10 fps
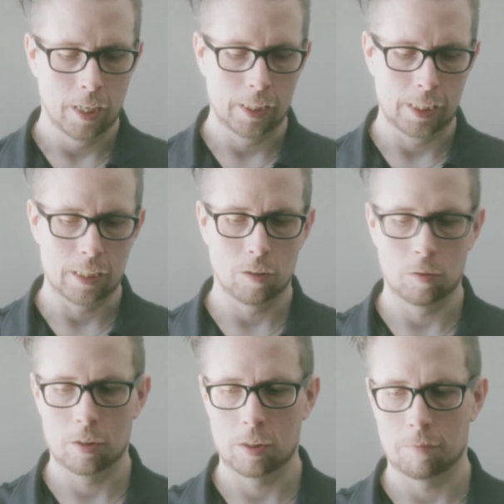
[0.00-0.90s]
And this
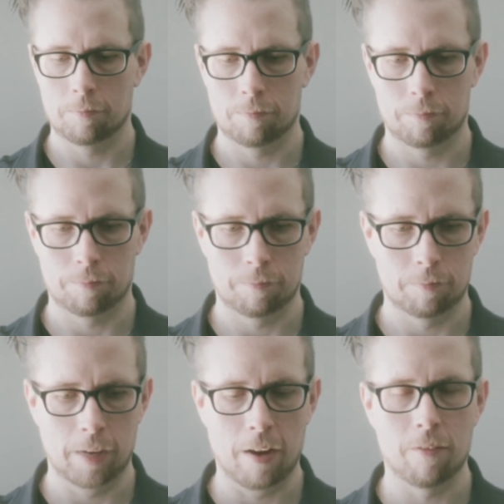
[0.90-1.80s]
holds
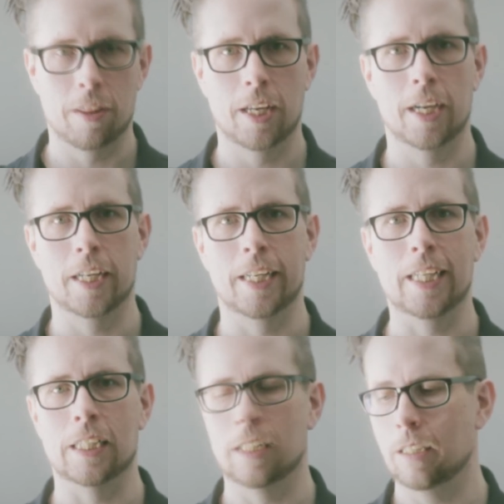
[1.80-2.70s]
everything I
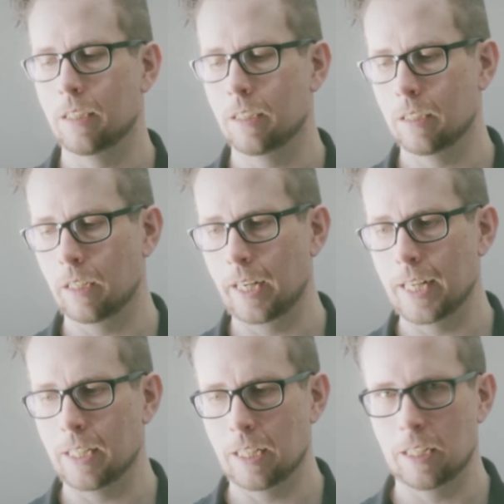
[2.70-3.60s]
need.
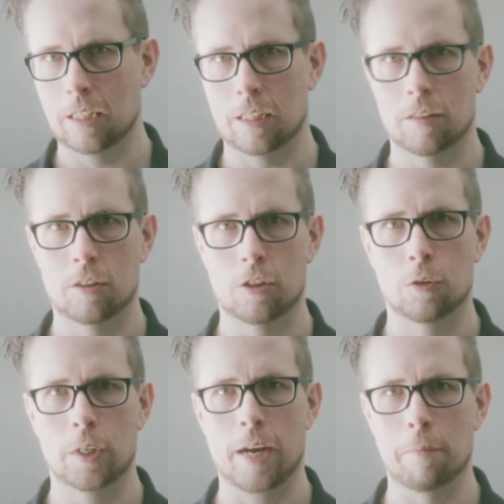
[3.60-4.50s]
Lenses,
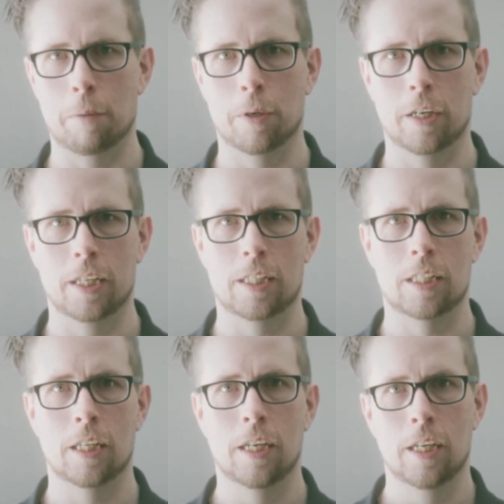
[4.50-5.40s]
two camera
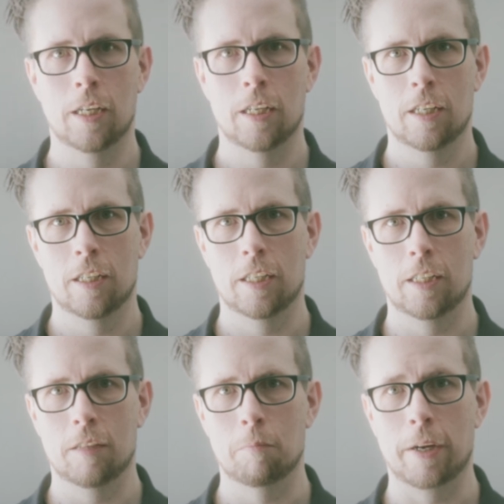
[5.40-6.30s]
bodies,
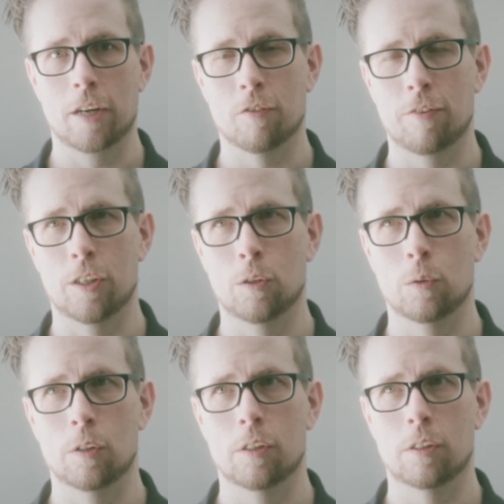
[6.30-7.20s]
uh,
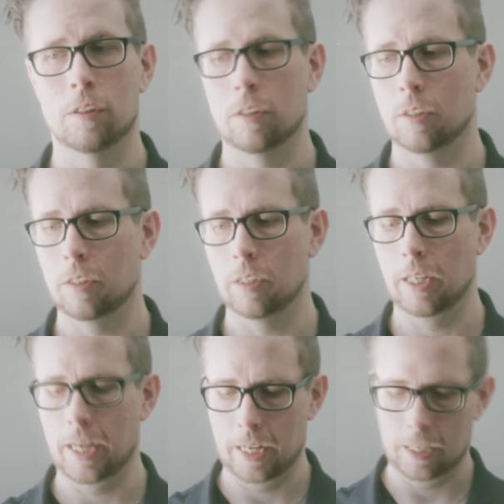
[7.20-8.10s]
microphone,
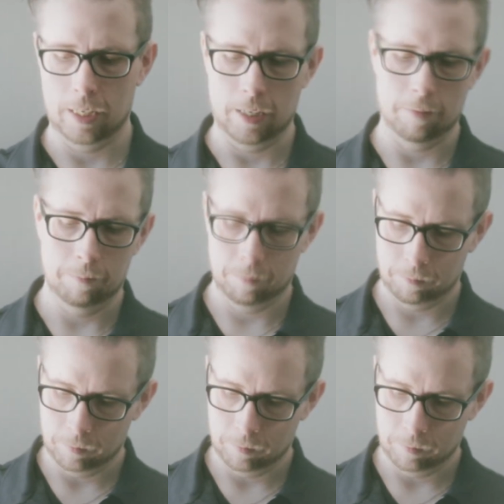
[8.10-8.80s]
and um,